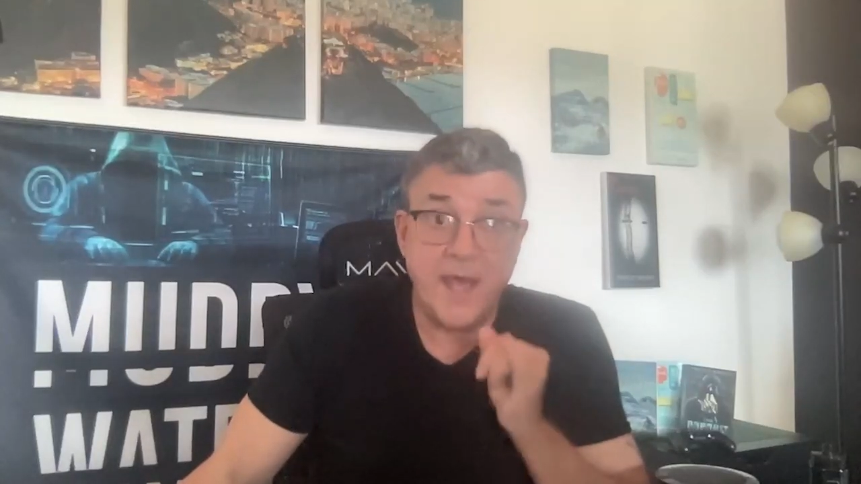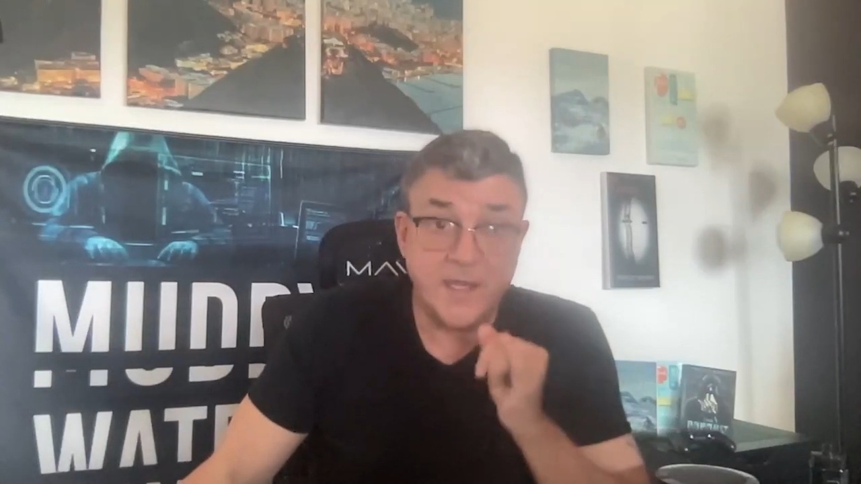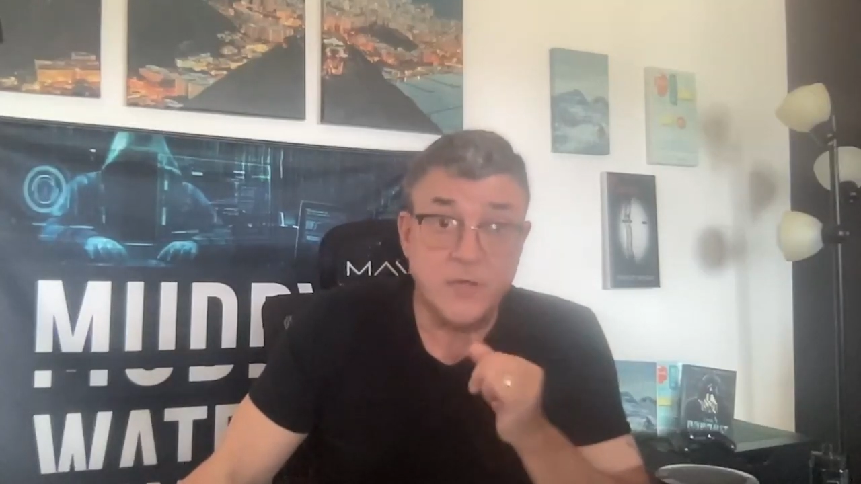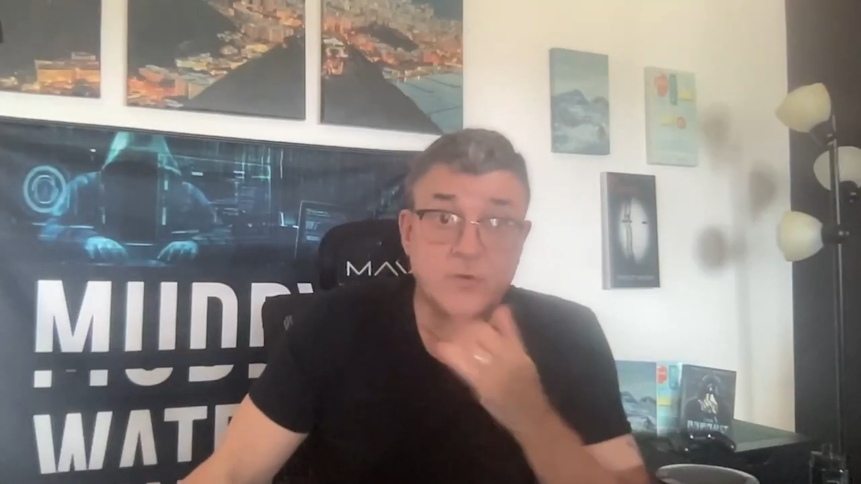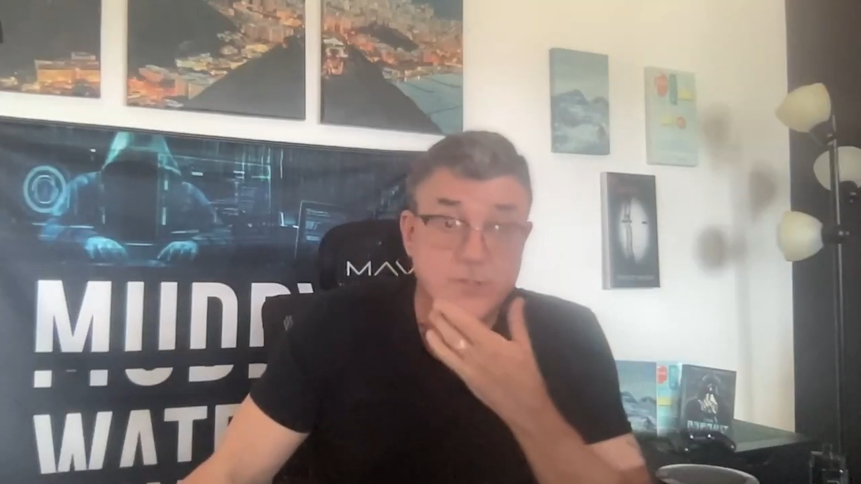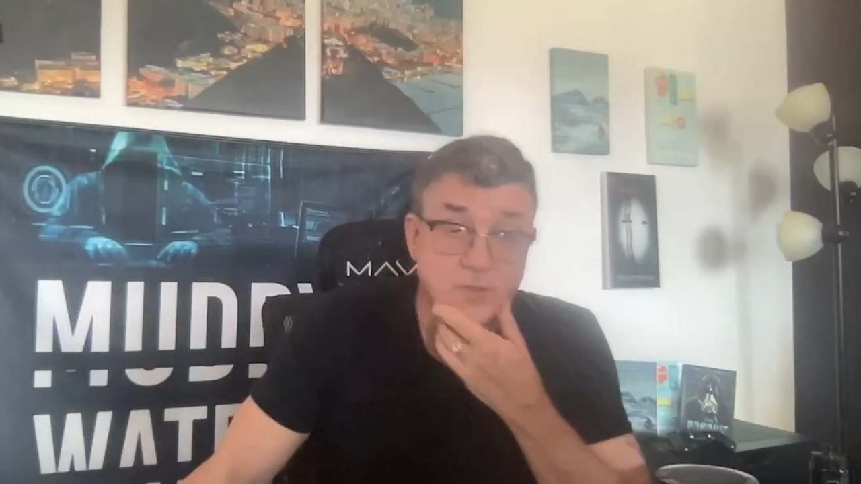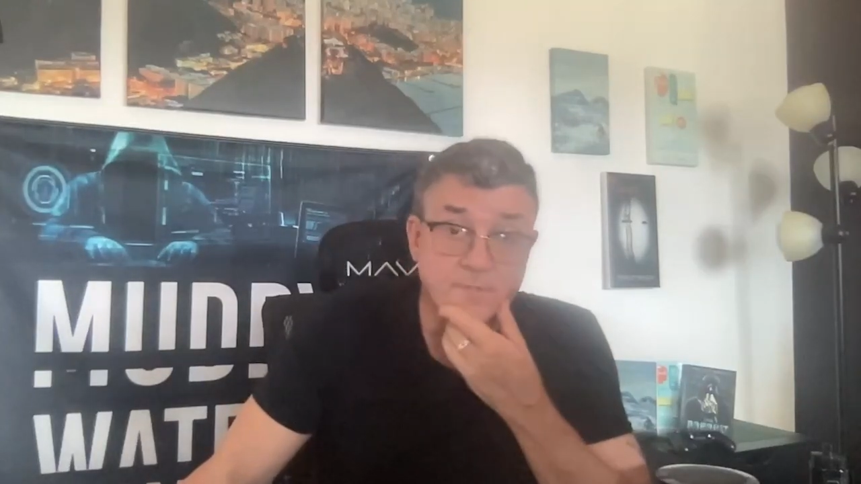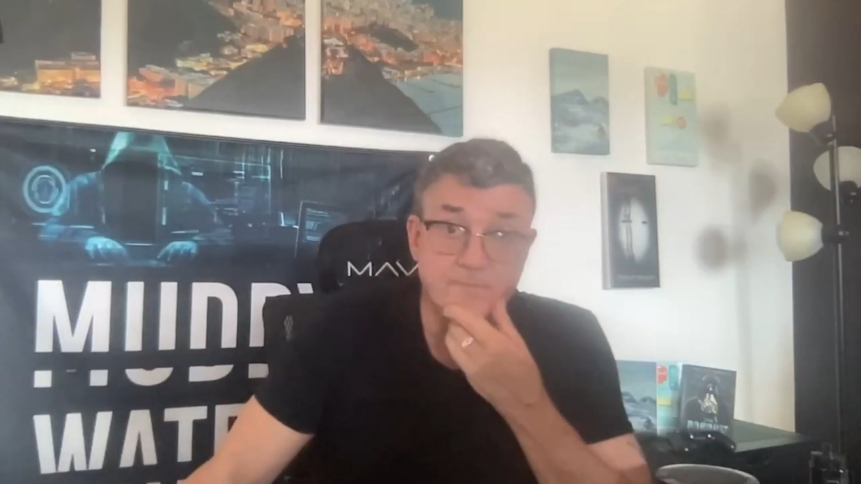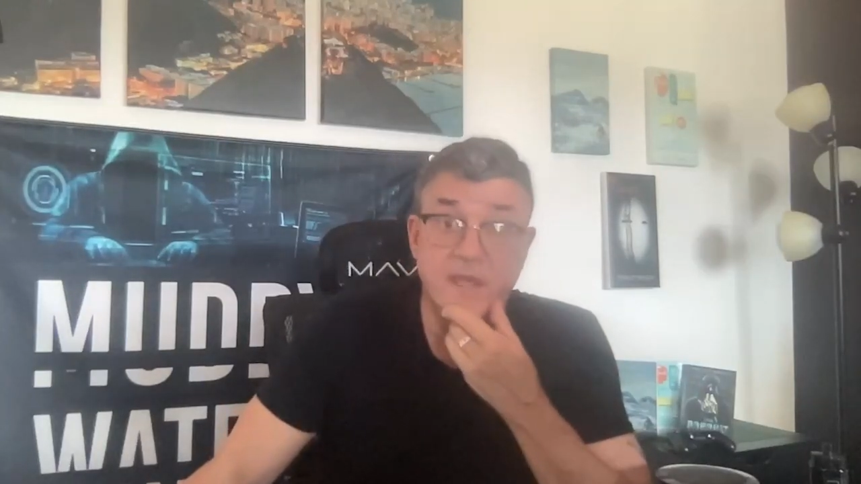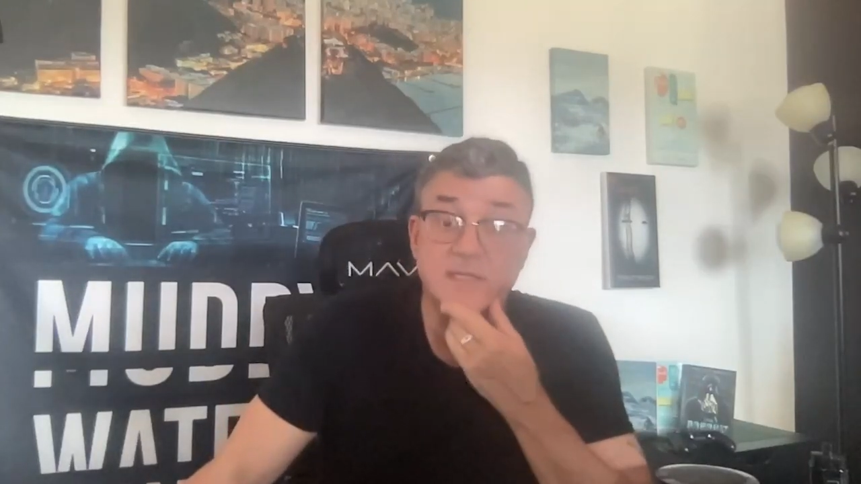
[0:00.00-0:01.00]
a Mac
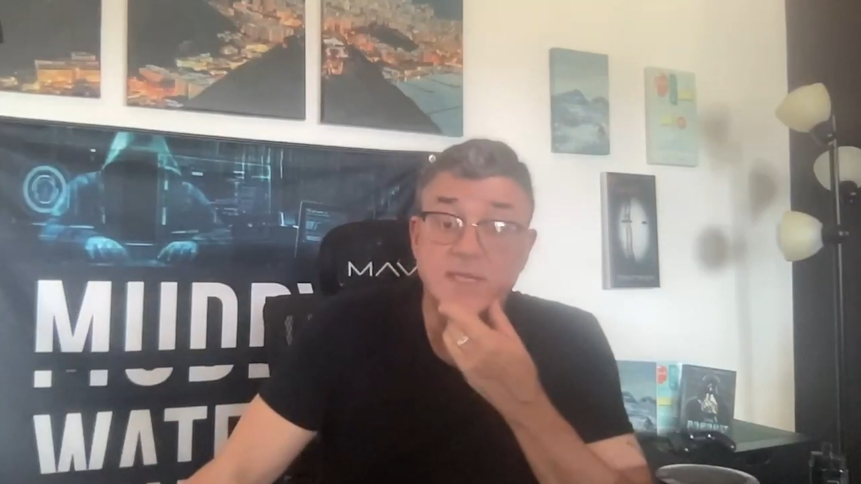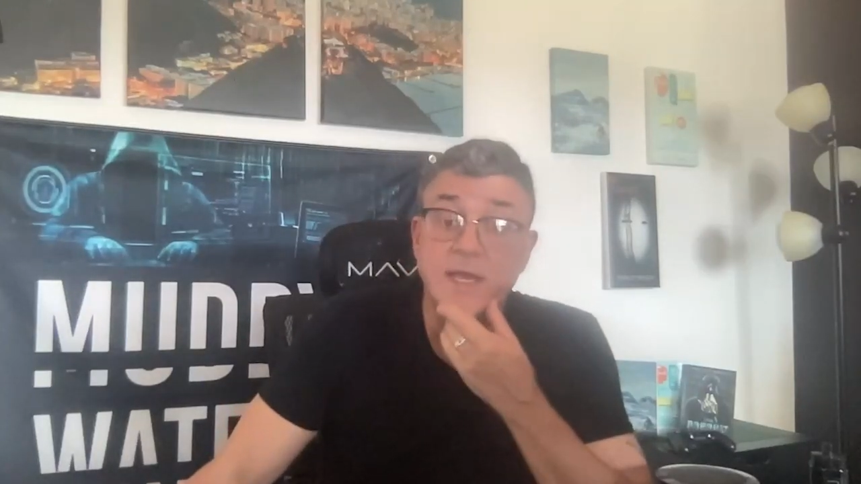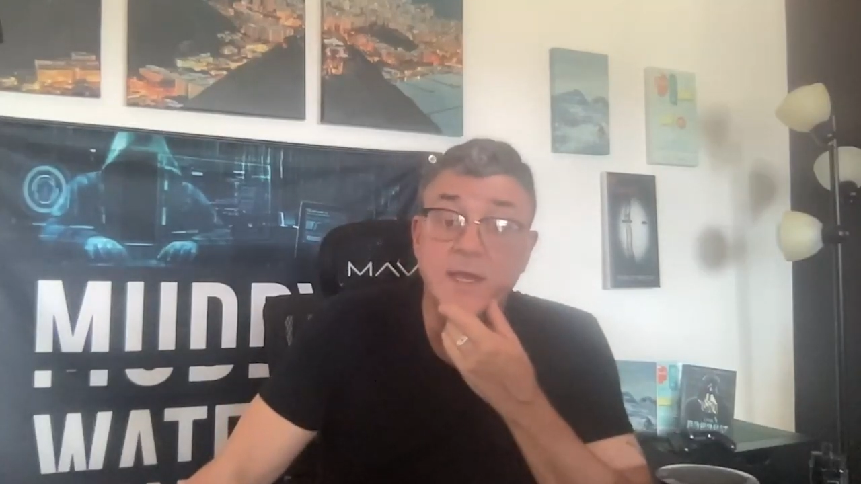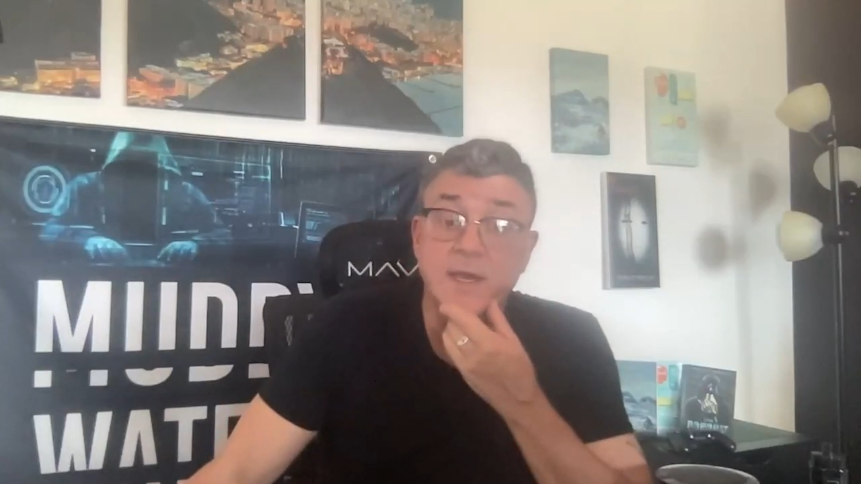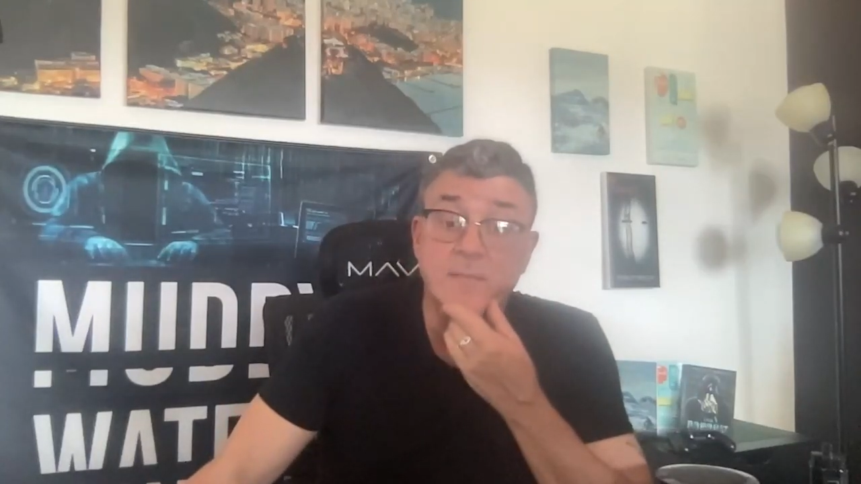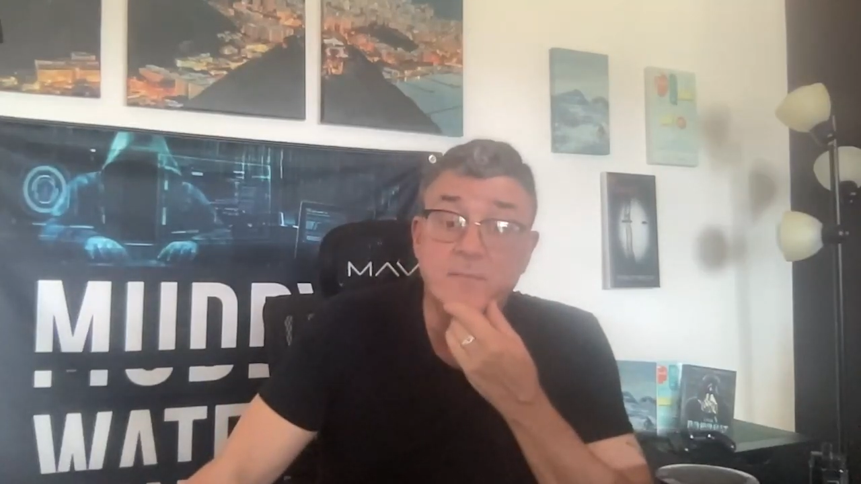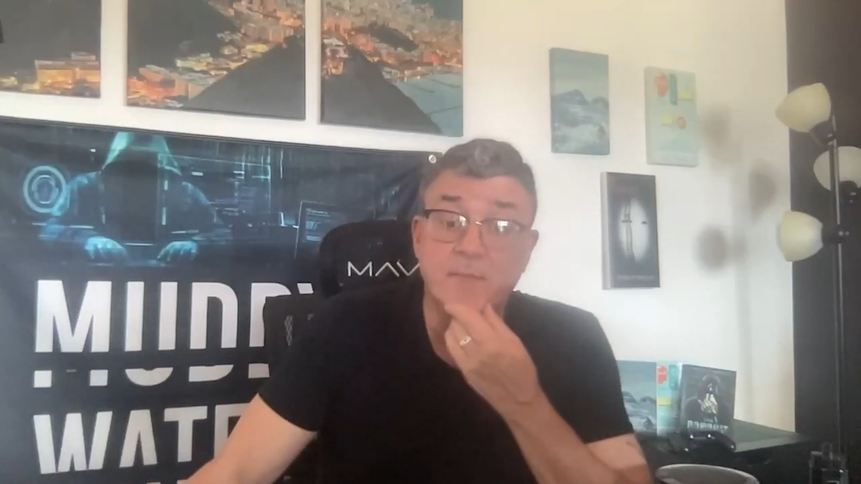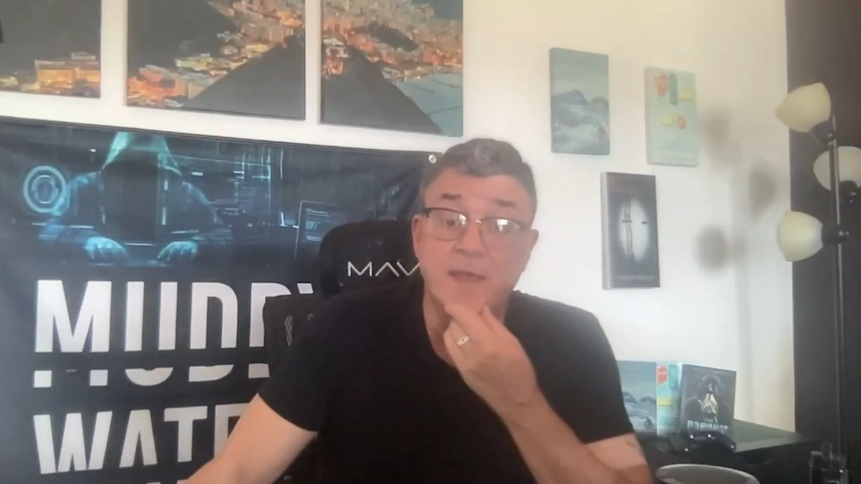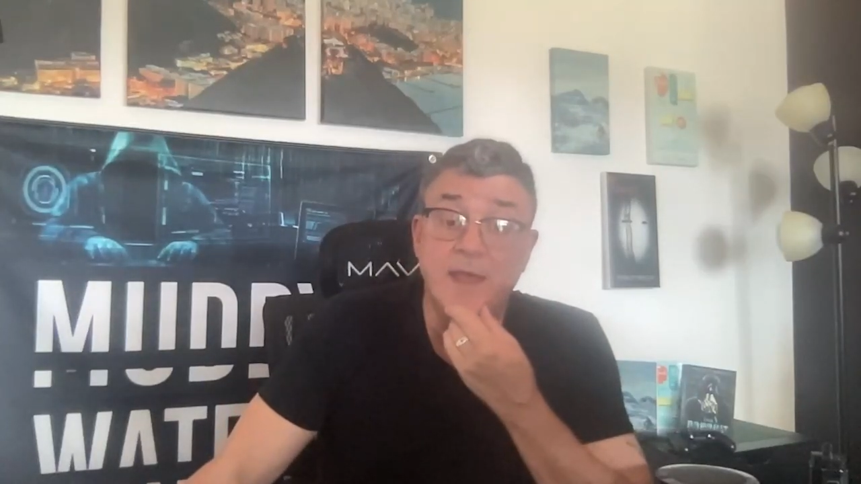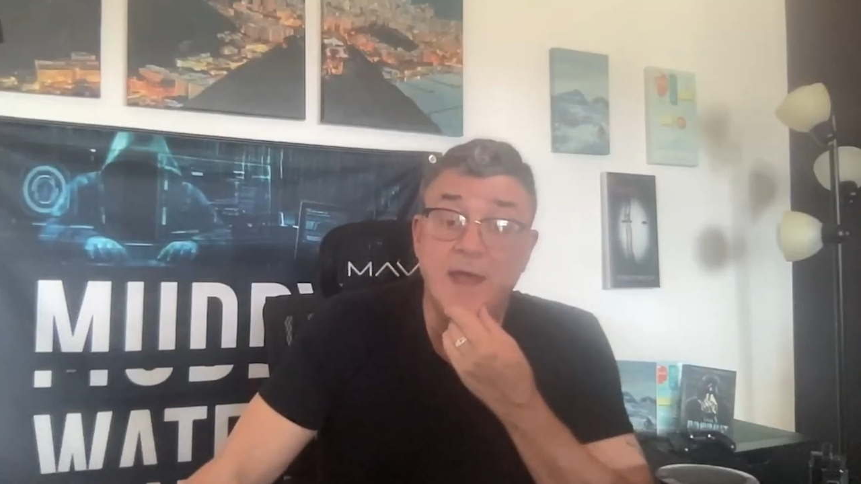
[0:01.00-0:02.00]
user, as I
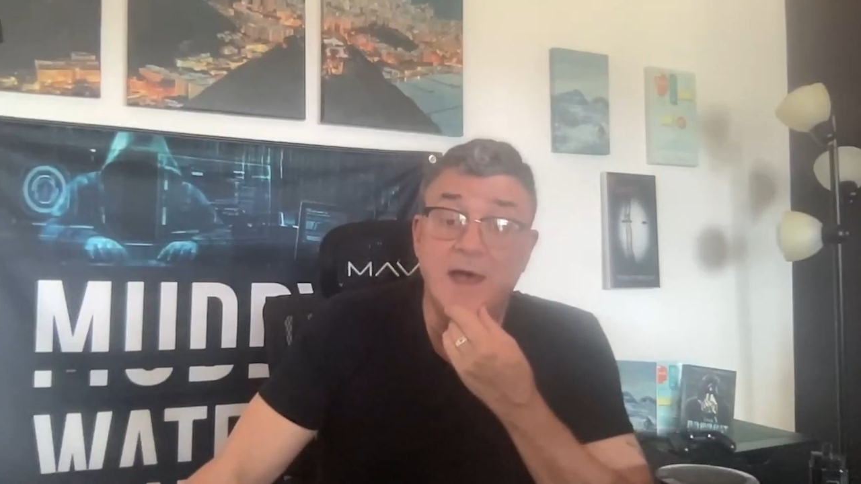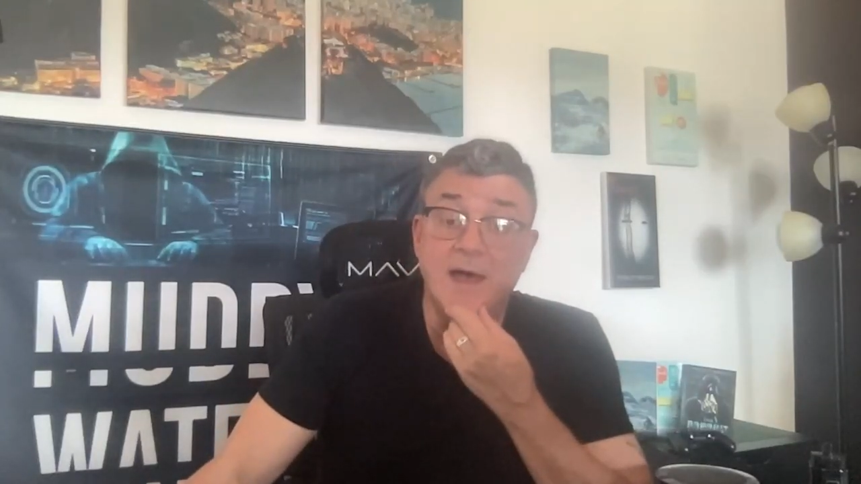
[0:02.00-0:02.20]
am,